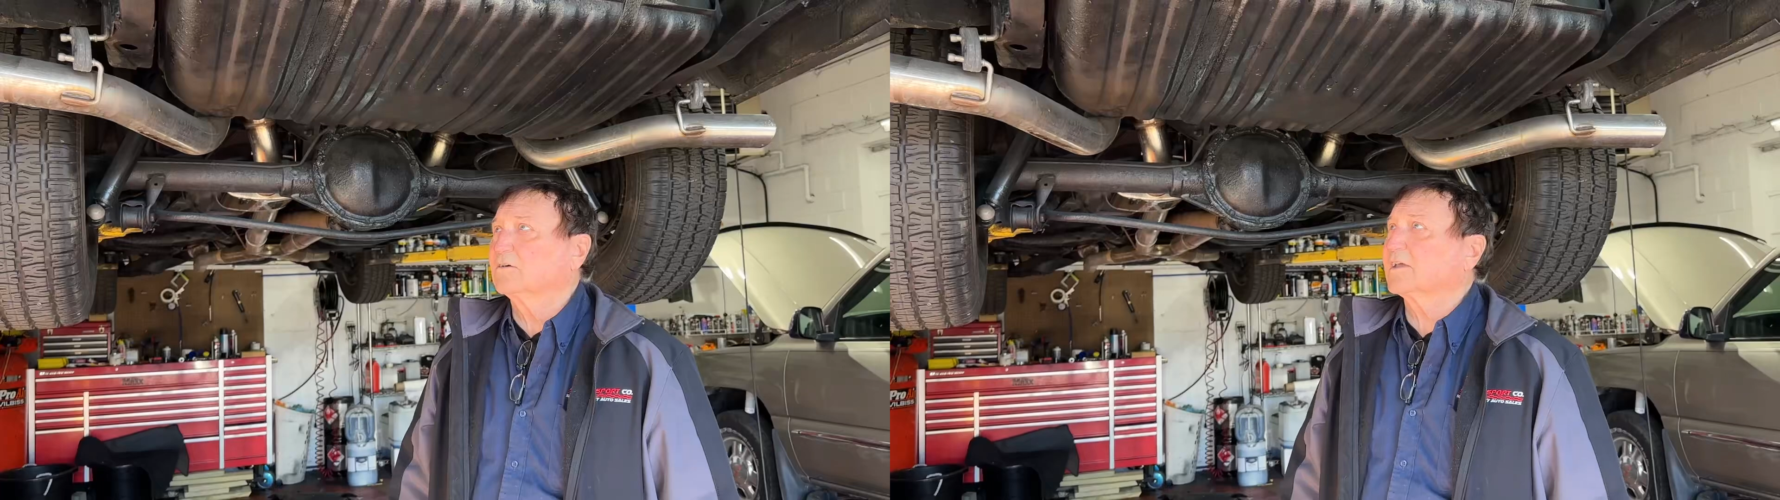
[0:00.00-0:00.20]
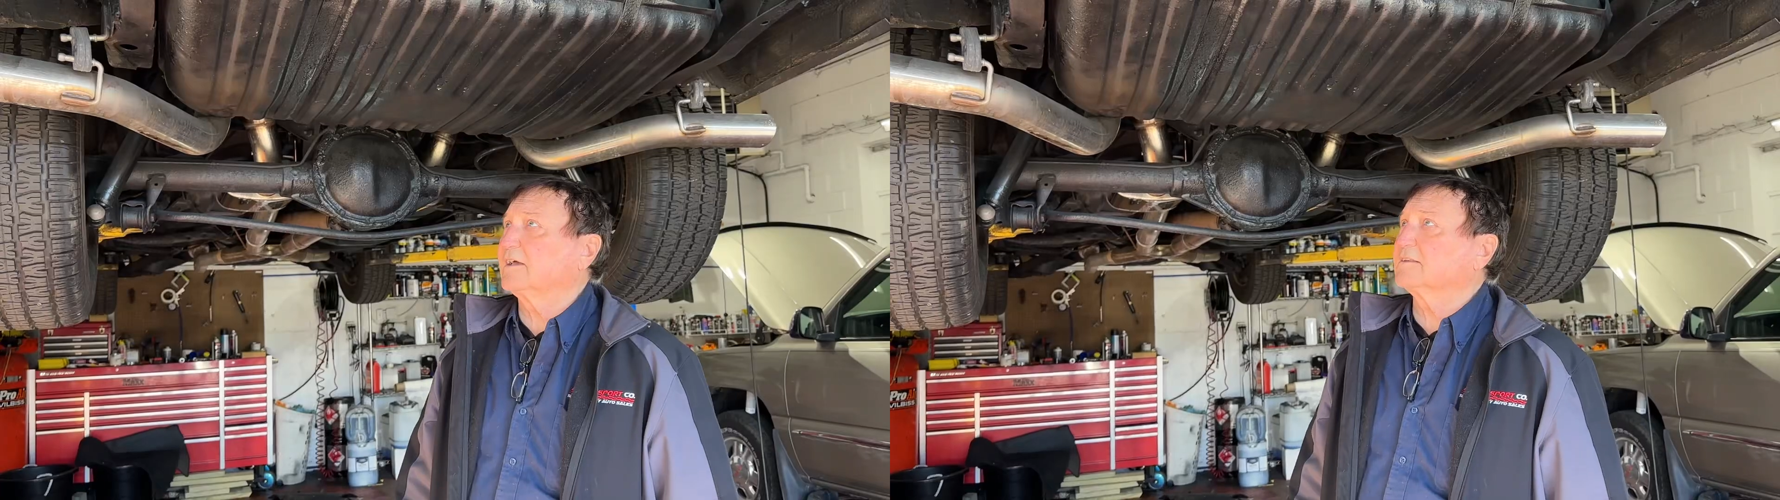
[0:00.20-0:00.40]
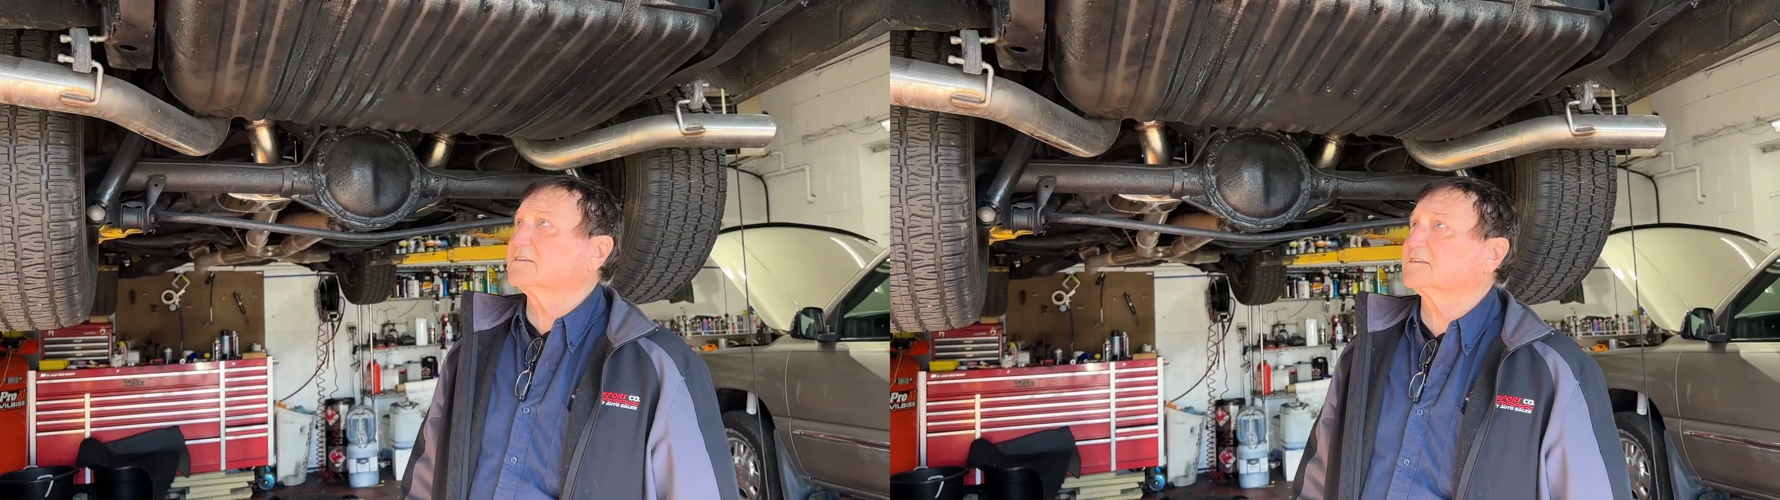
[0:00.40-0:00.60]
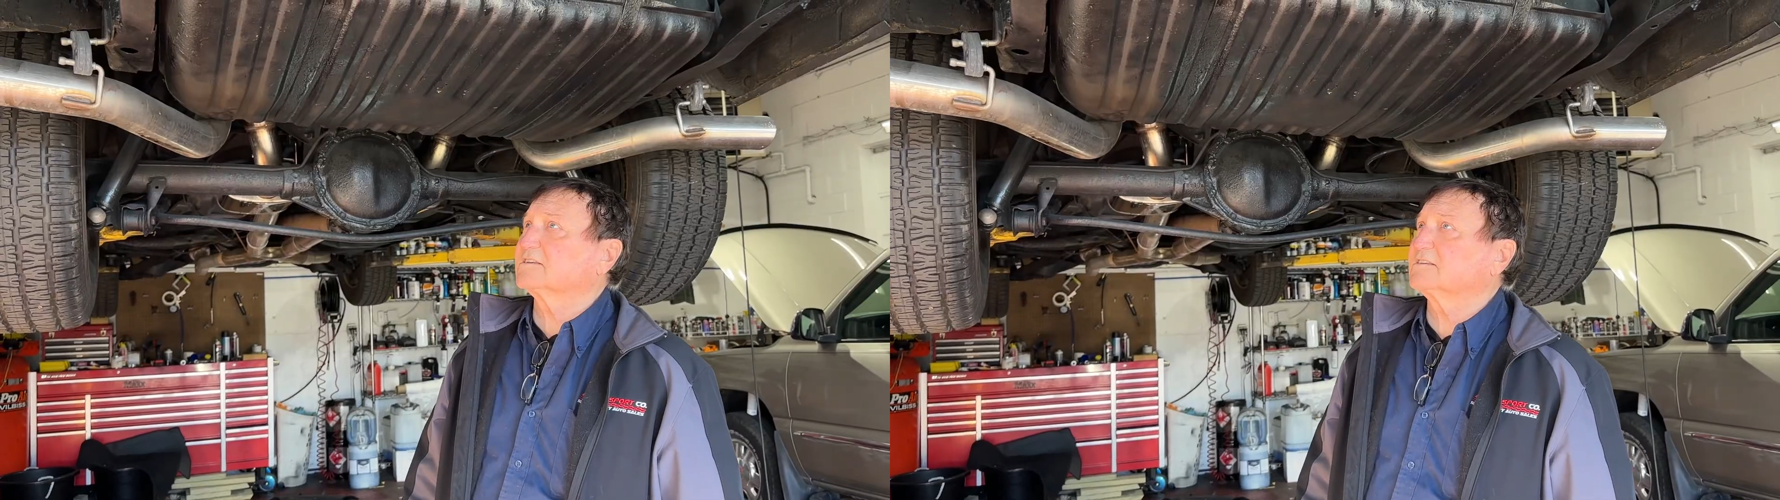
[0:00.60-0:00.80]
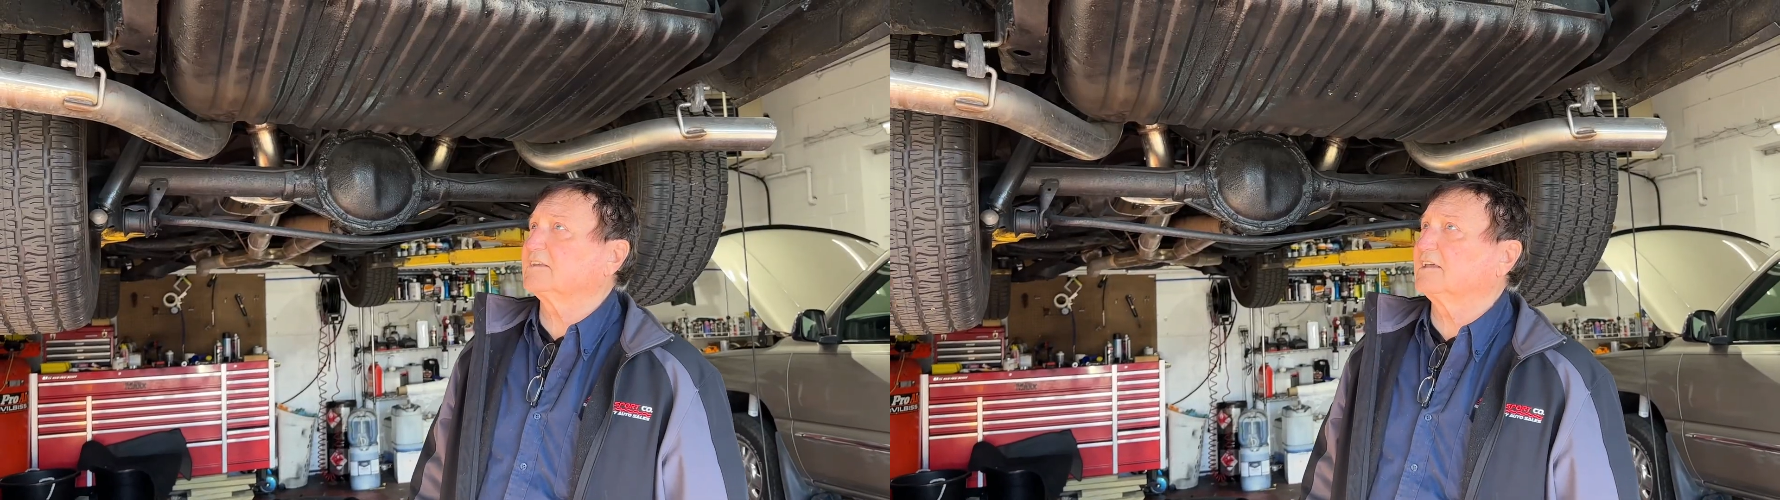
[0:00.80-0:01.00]
Okay, this is
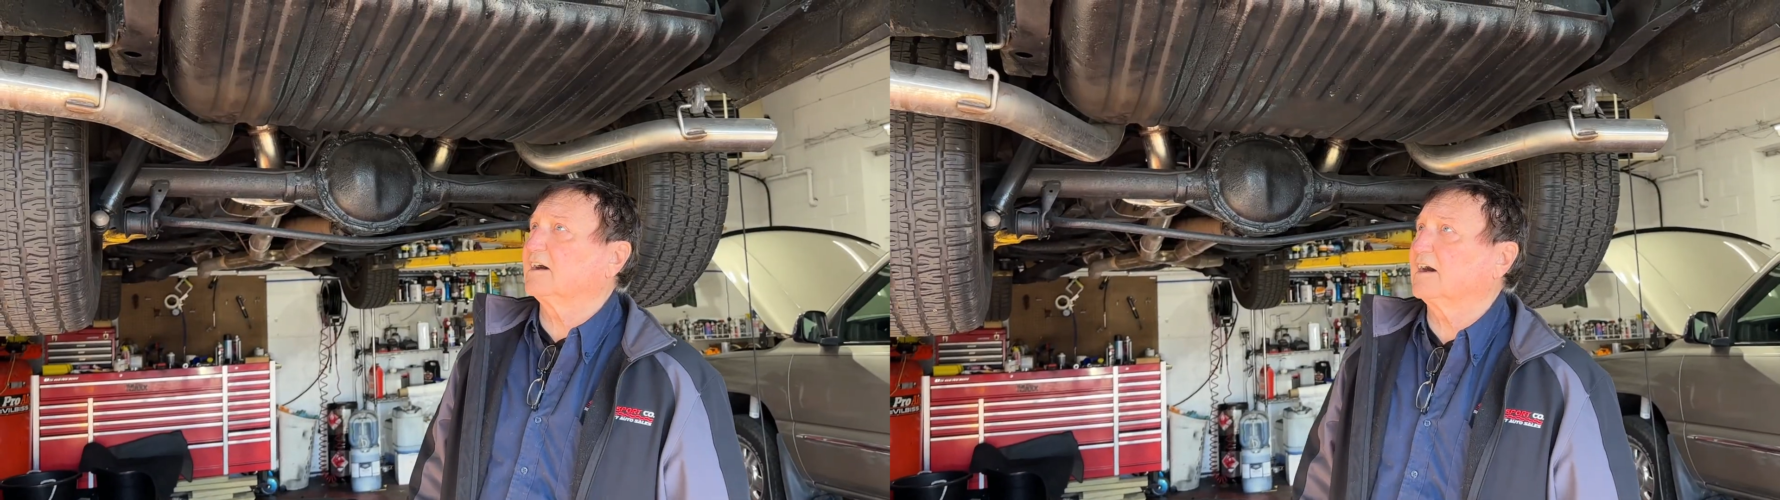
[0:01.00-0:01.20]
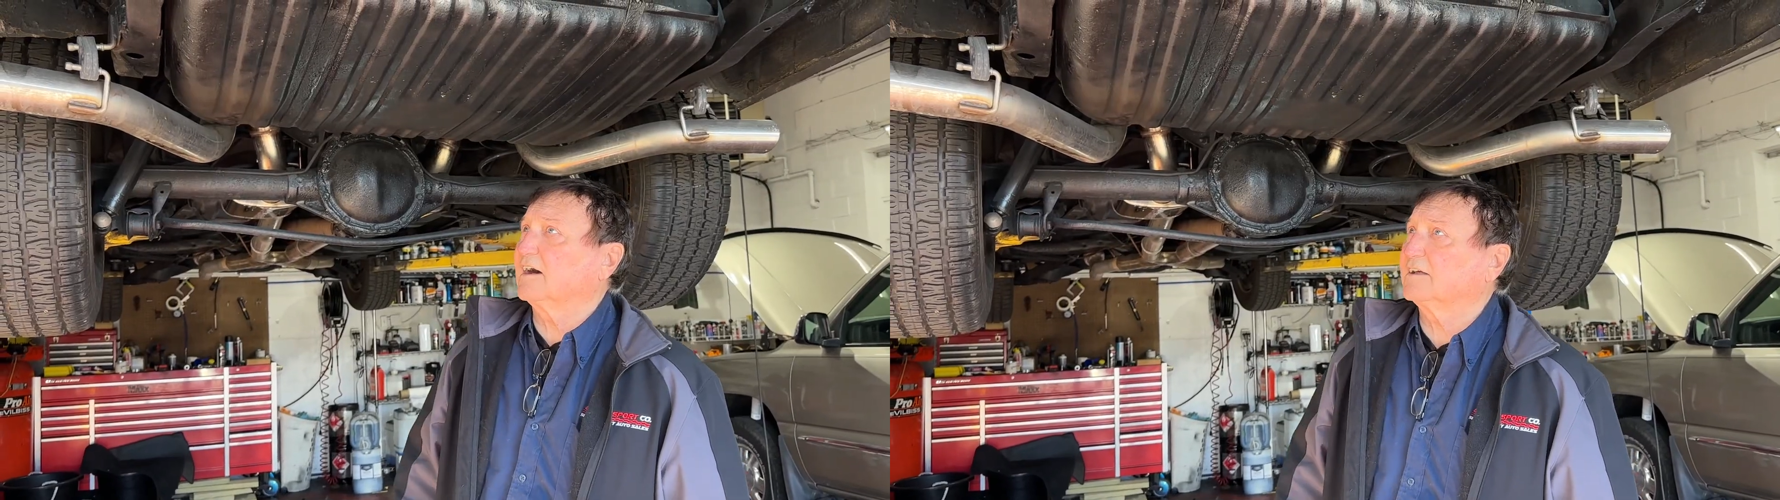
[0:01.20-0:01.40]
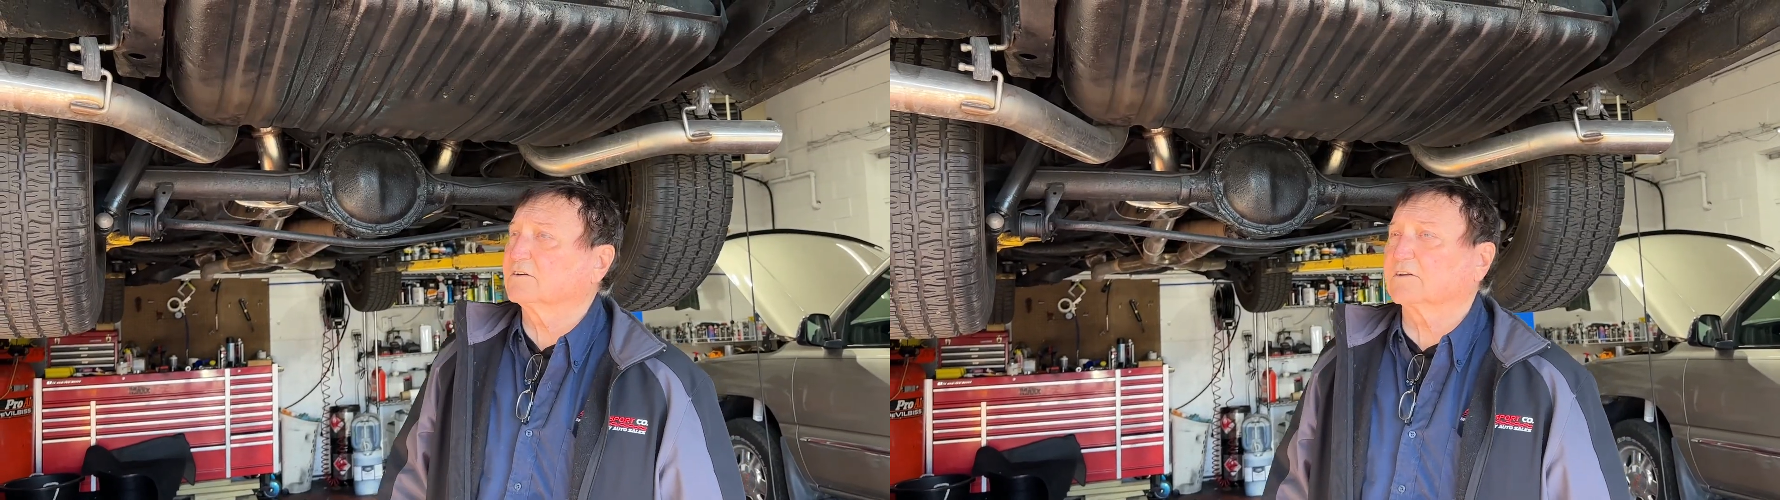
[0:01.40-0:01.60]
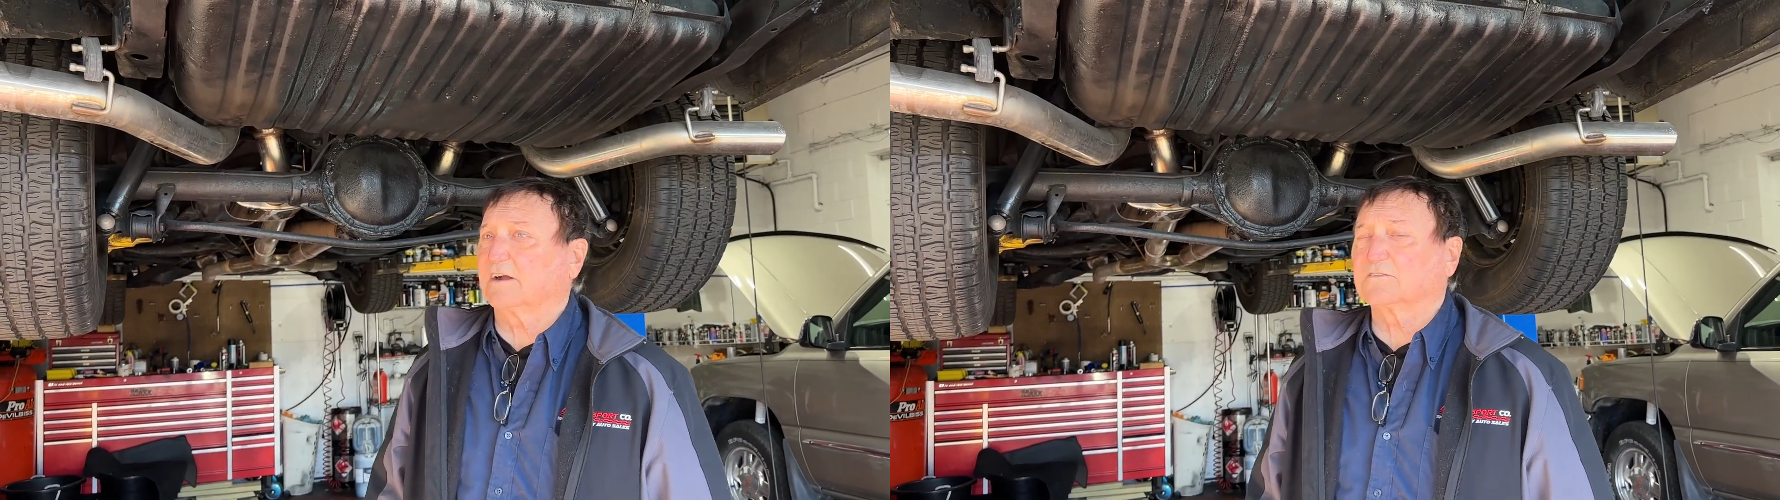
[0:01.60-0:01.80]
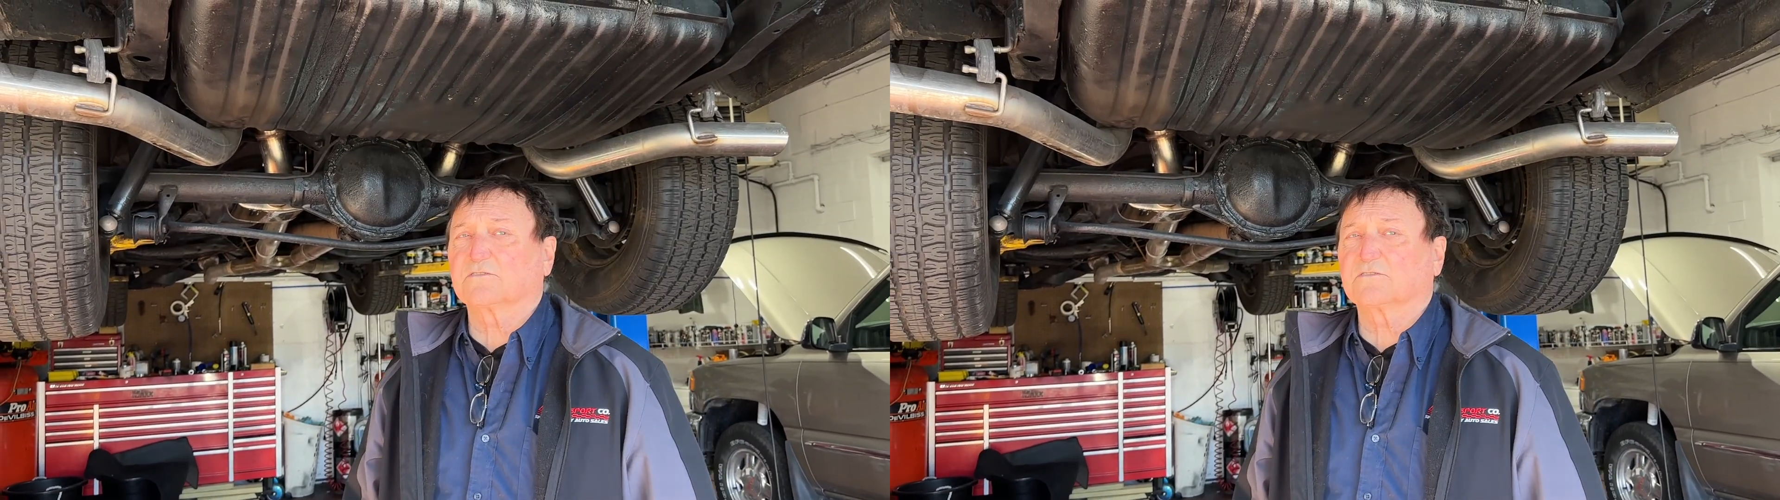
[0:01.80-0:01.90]
the undercarriage.